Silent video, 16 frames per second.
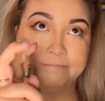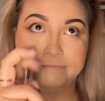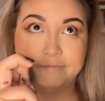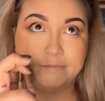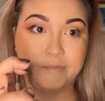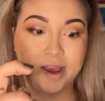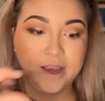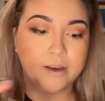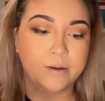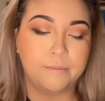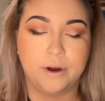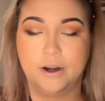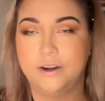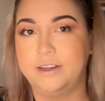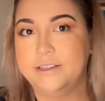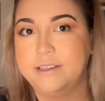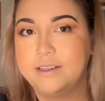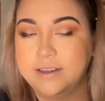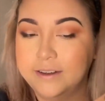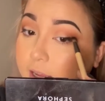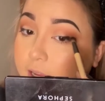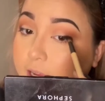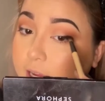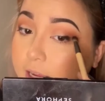makeup artist,
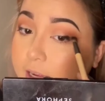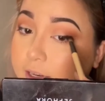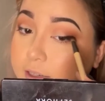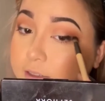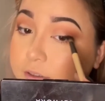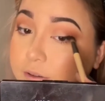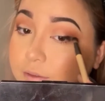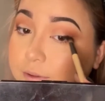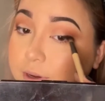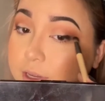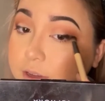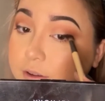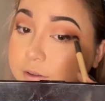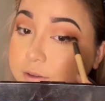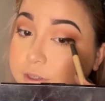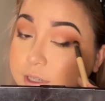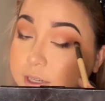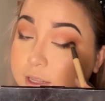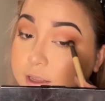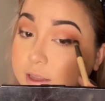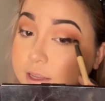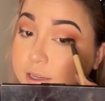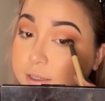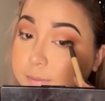and we
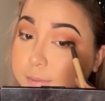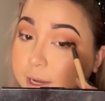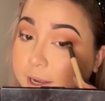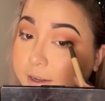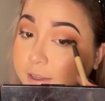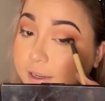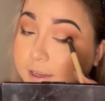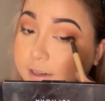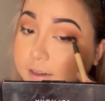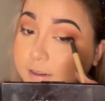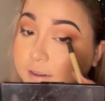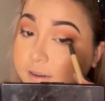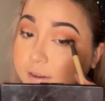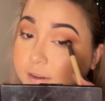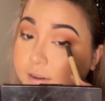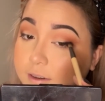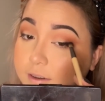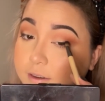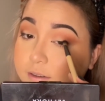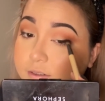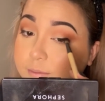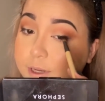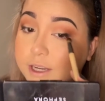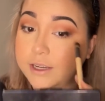used this palette
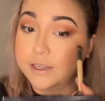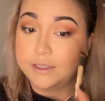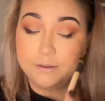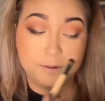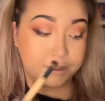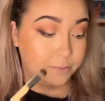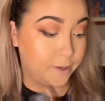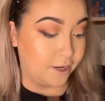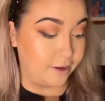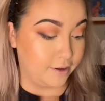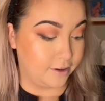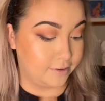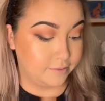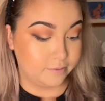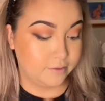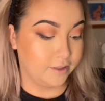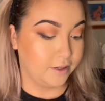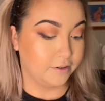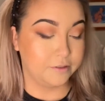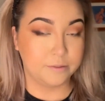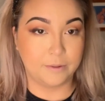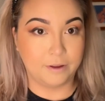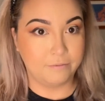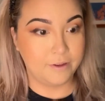because it was my
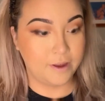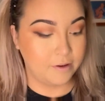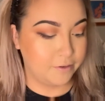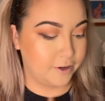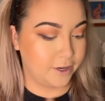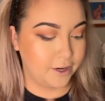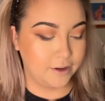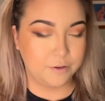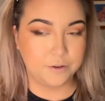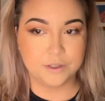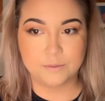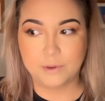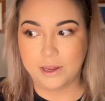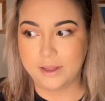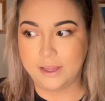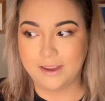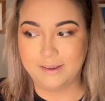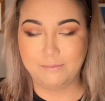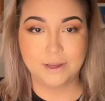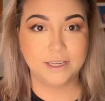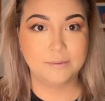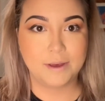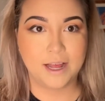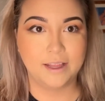favorite. It was my like
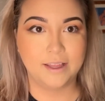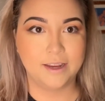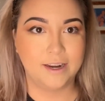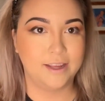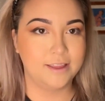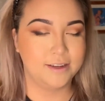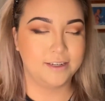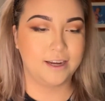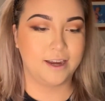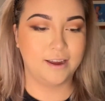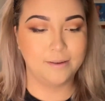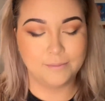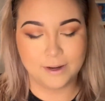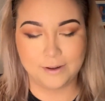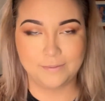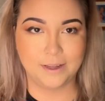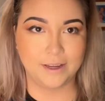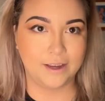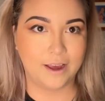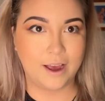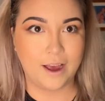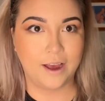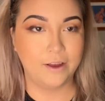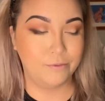best palette at the time, and I'm like,
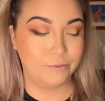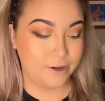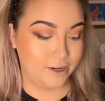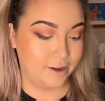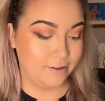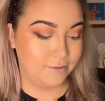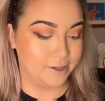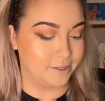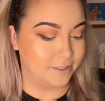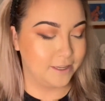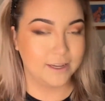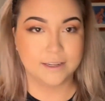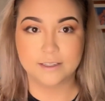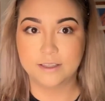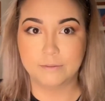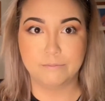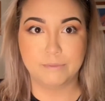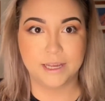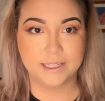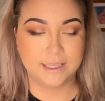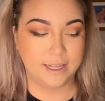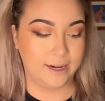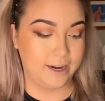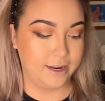I want to give these kids the
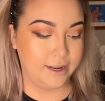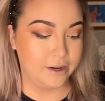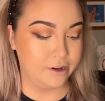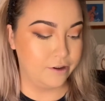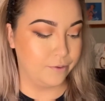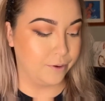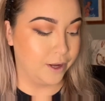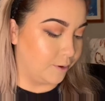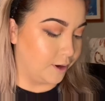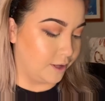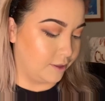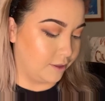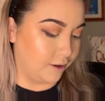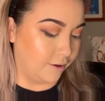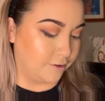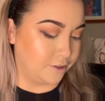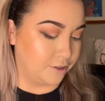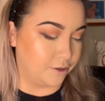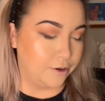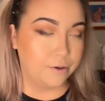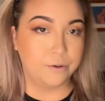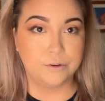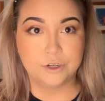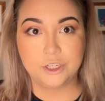best that I can do with
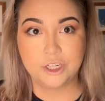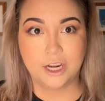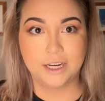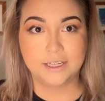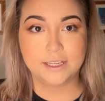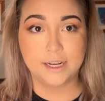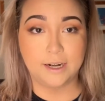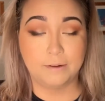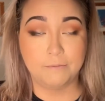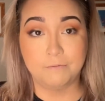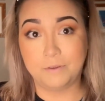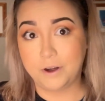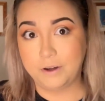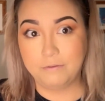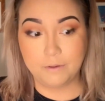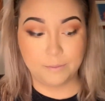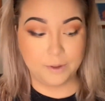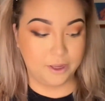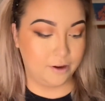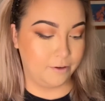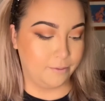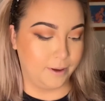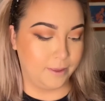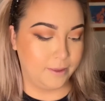also shades that I'm very
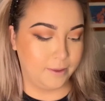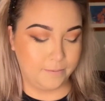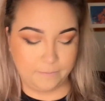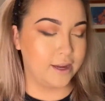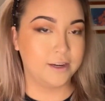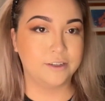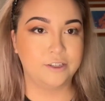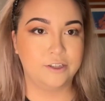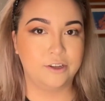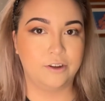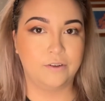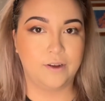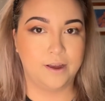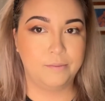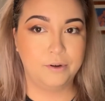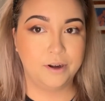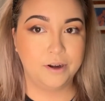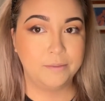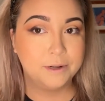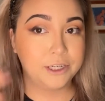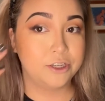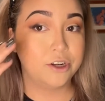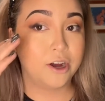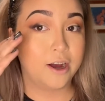familiar with. And so I pretty
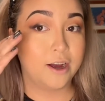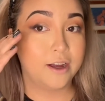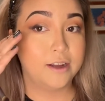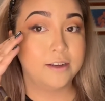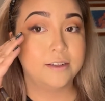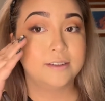much got